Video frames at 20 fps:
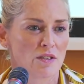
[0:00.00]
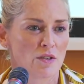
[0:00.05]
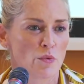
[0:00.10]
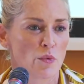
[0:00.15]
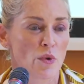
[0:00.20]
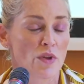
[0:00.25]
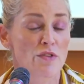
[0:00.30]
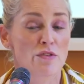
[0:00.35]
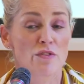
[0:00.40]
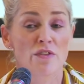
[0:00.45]

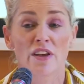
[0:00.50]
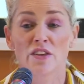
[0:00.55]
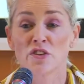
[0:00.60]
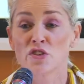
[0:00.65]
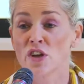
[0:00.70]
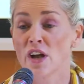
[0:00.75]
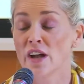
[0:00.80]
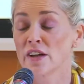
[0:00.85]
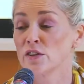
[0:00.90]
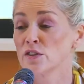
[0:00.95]
whether that
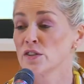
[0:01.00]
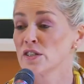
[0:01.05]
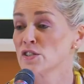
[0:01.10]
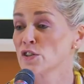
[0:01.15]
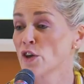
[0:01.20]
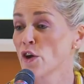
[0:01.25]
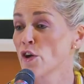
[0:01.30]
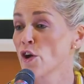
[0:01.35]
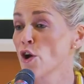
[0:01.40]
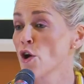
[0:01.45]
child is
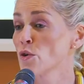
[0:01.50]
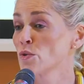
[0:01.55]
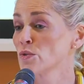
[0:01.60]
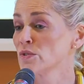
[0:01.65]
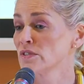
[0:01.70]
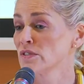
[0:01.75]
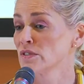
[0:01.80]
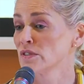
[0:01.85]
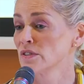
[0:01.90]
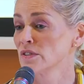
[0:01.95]
our
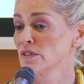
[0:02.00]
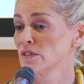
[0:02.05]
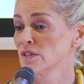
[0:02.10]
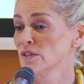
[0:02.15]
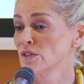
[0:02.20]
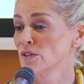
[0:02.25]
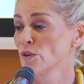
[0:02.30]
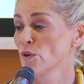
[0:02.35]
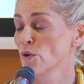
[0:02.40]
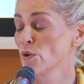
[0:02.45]
own
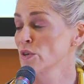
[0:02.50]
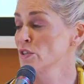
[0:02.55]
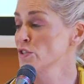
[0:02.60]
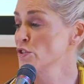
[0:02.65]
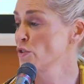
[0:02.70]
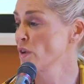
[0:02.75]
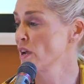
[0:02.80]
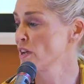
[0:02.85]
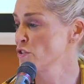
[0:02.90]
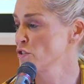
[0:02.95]
or a
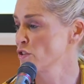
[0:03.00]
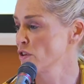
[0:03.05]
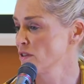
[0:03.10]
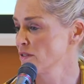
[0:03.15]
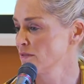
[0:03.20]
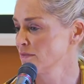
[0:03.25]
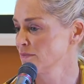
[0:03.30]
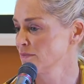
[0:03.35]
stranger.